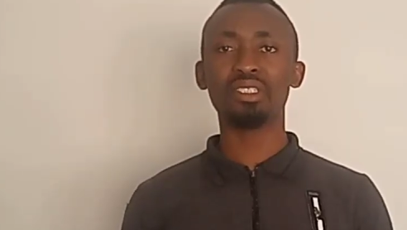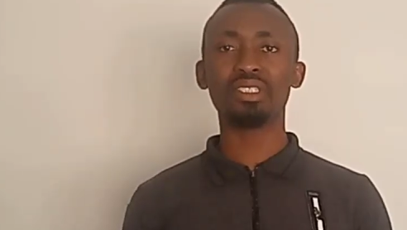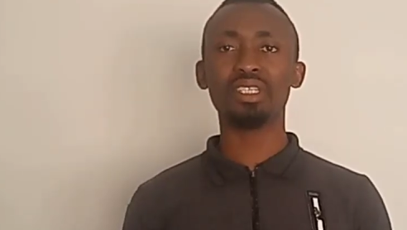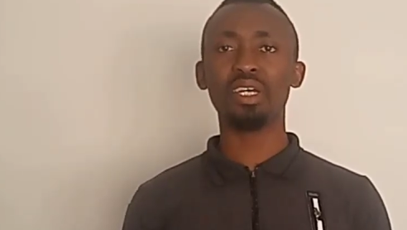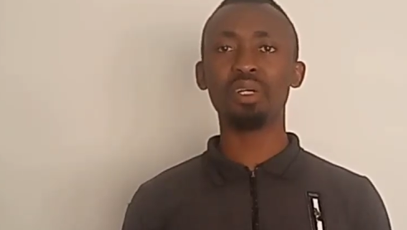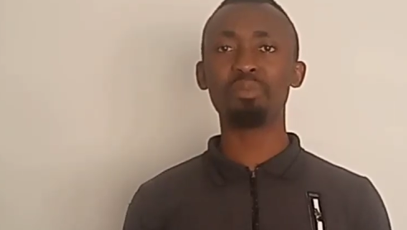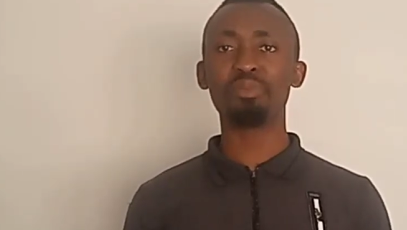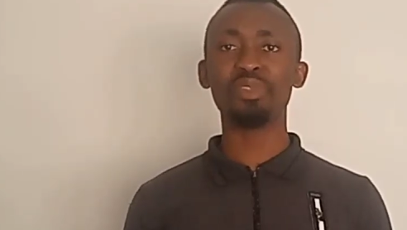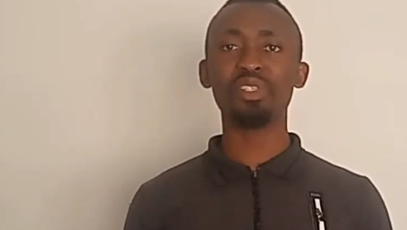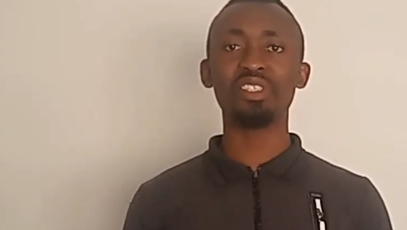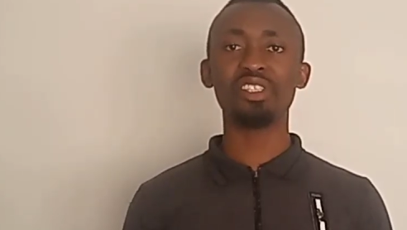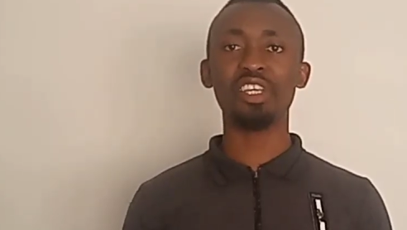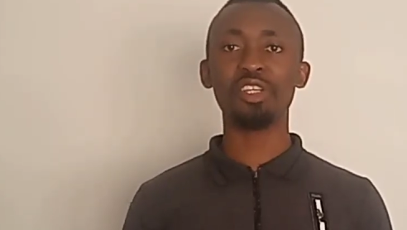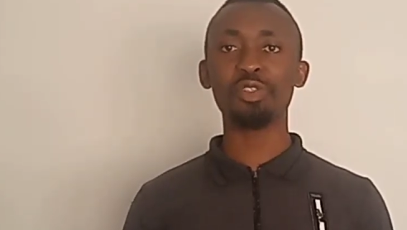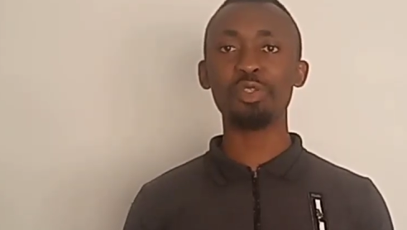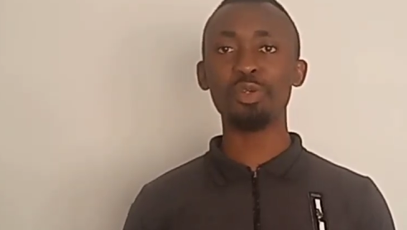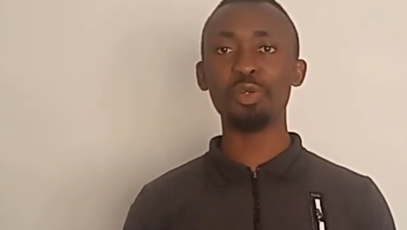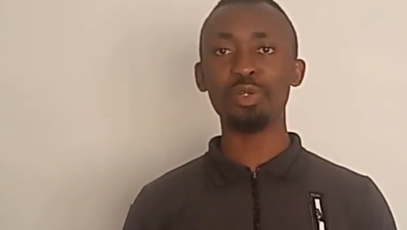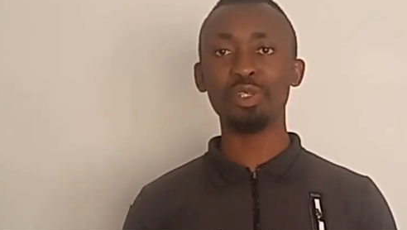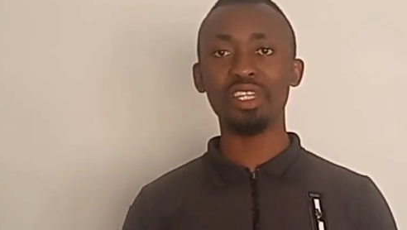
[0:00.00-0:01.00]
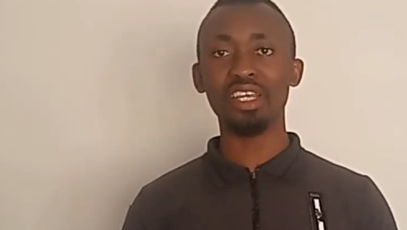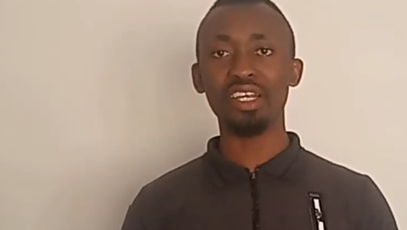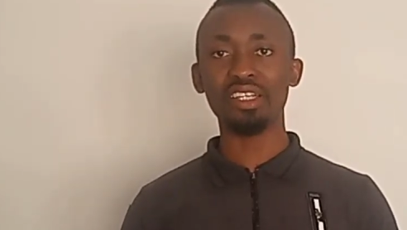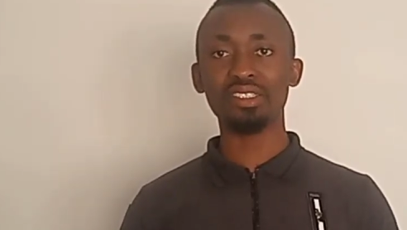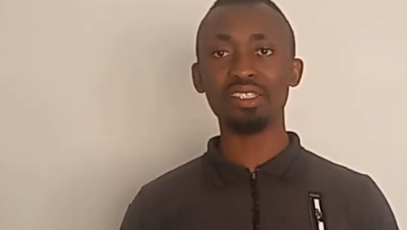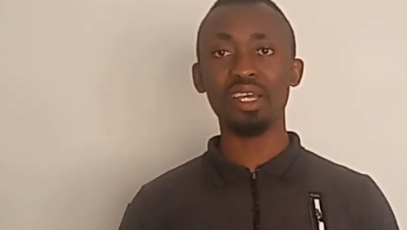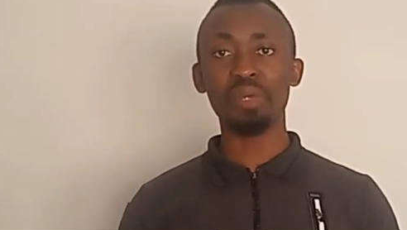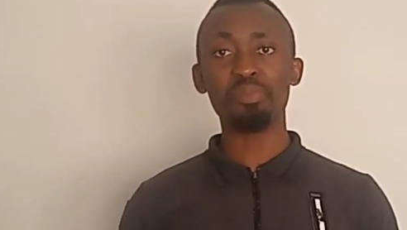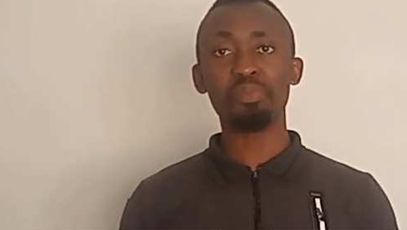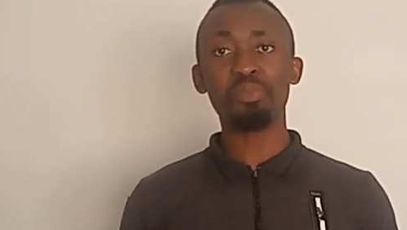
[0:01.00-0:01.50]
digital business
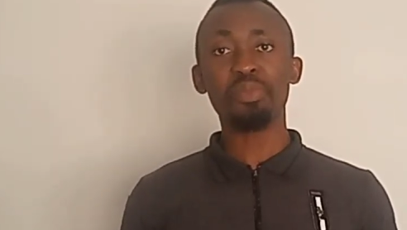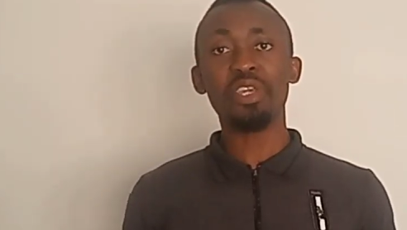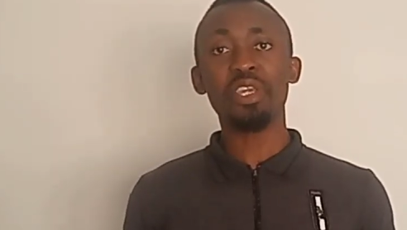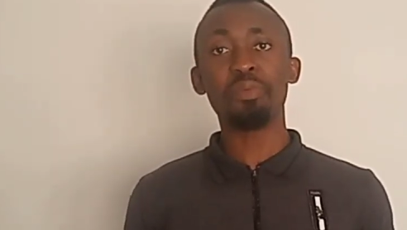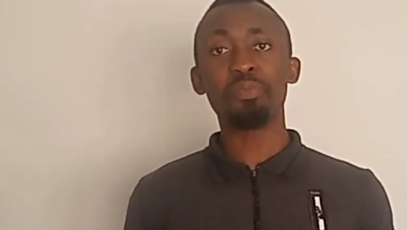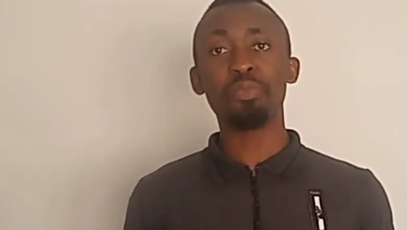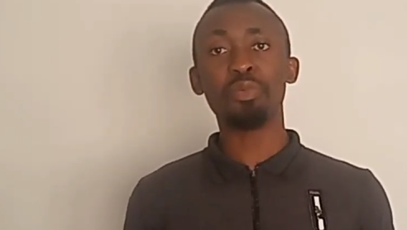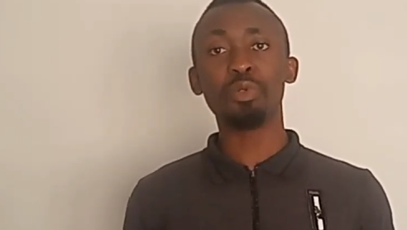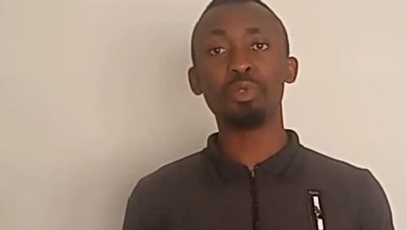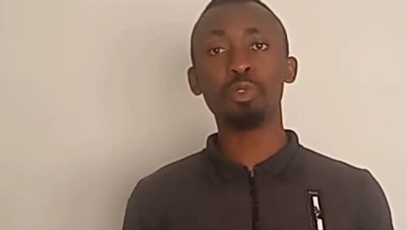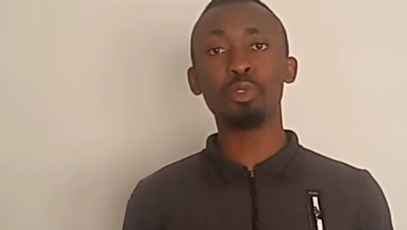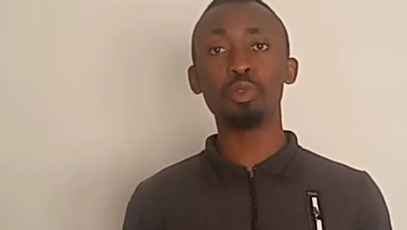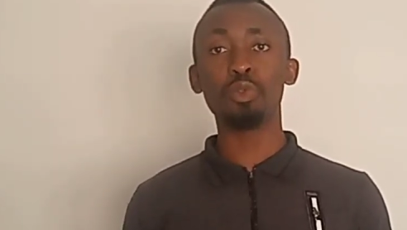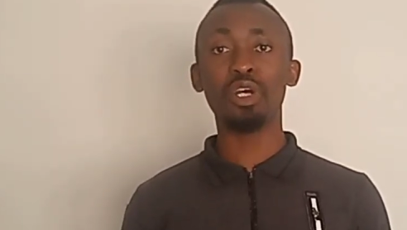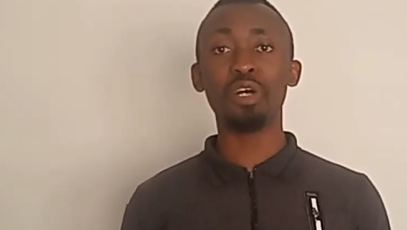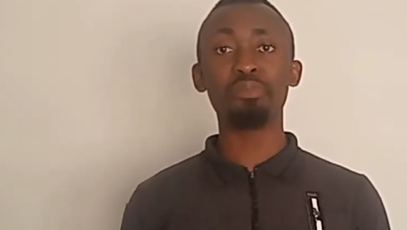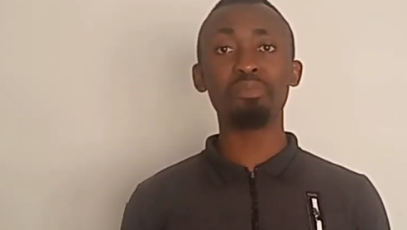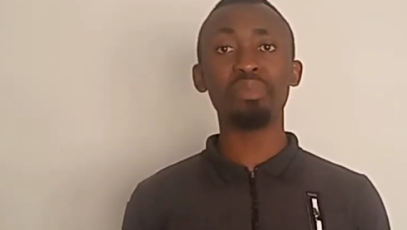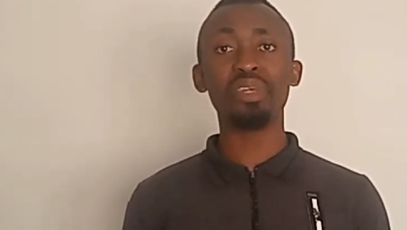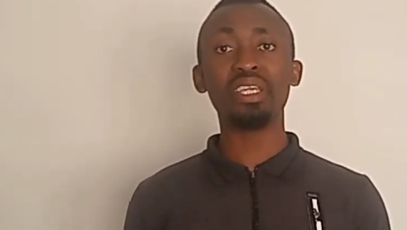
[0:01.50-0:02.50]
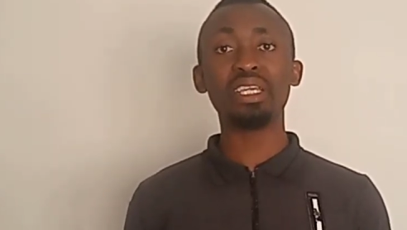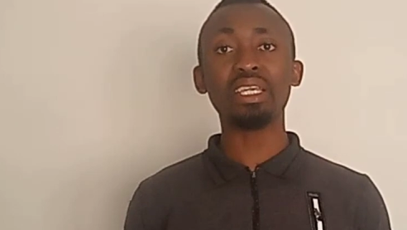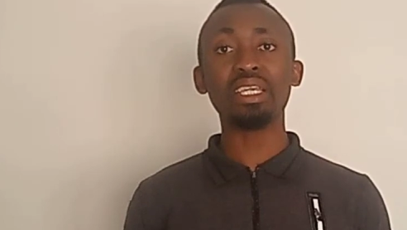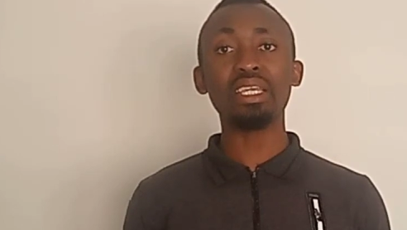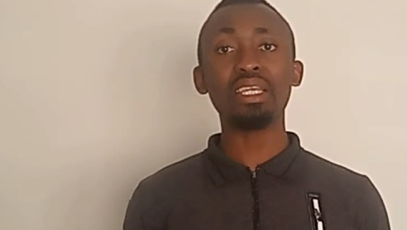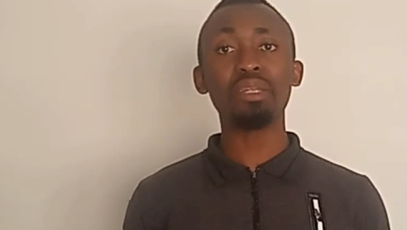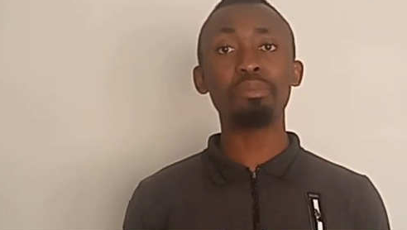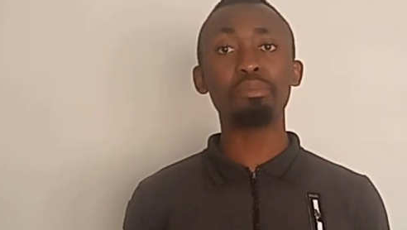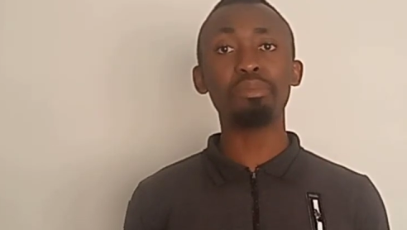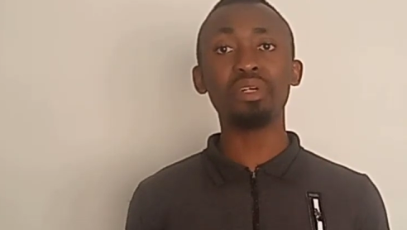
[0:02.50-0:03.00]
owners and people who are
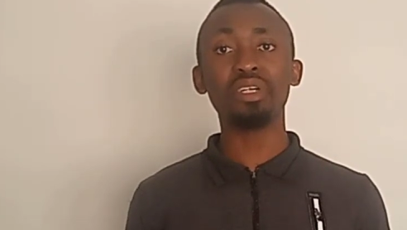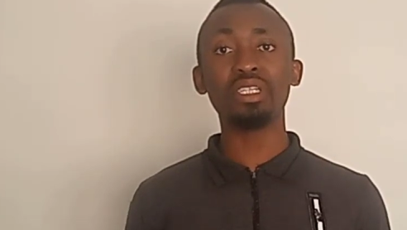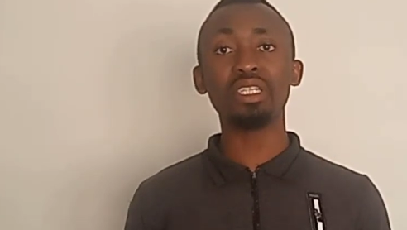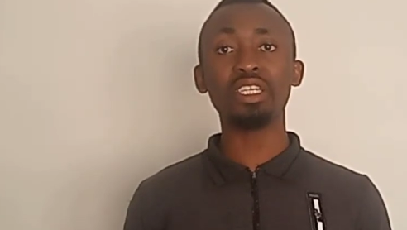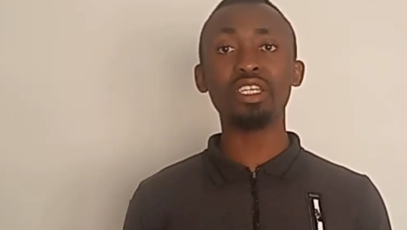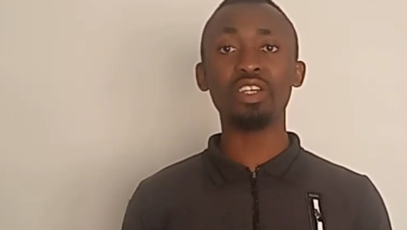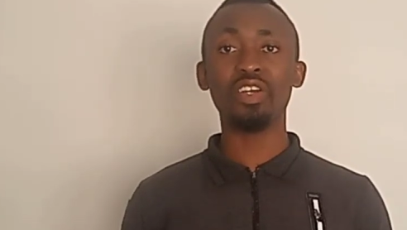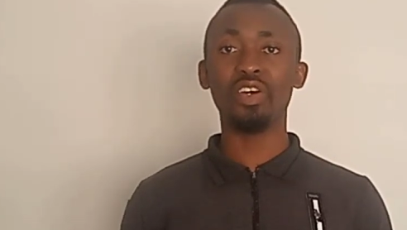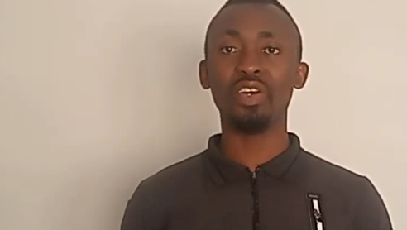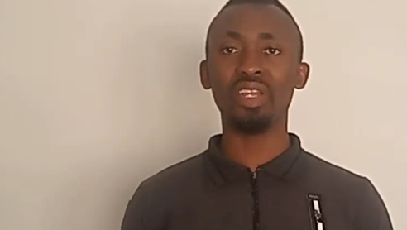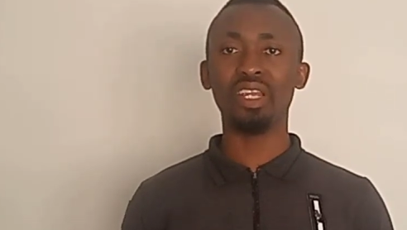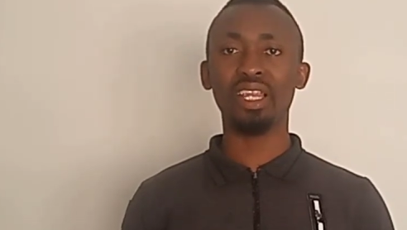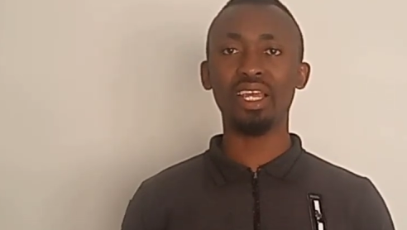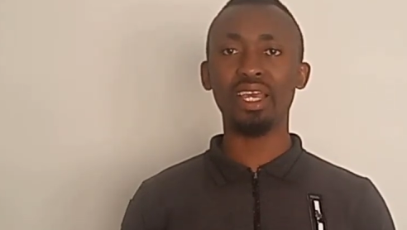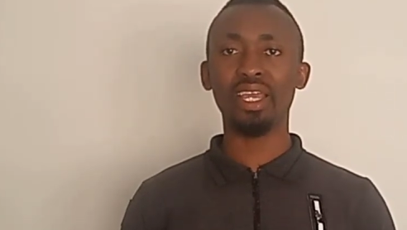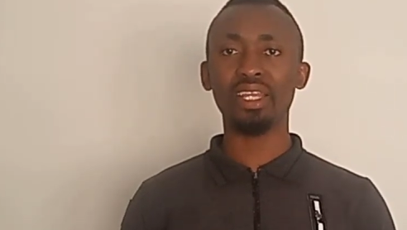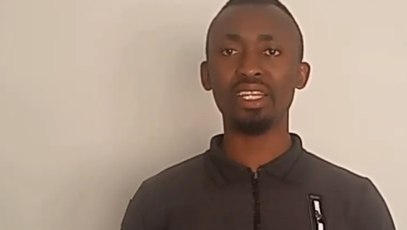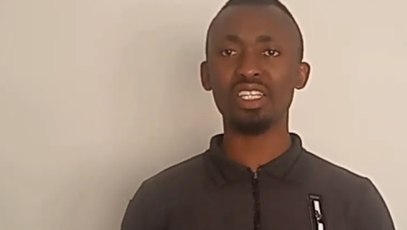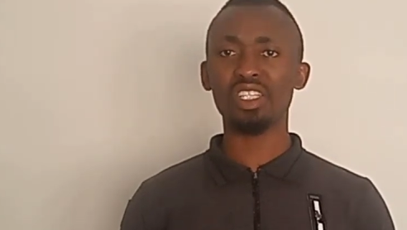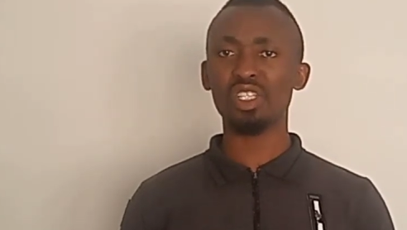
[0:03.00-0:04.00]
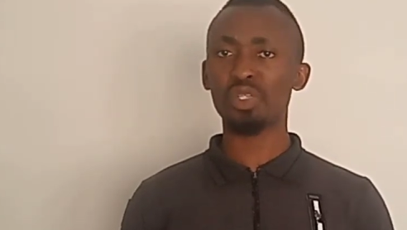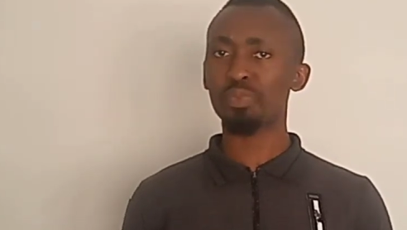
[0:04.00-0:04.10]
making money online,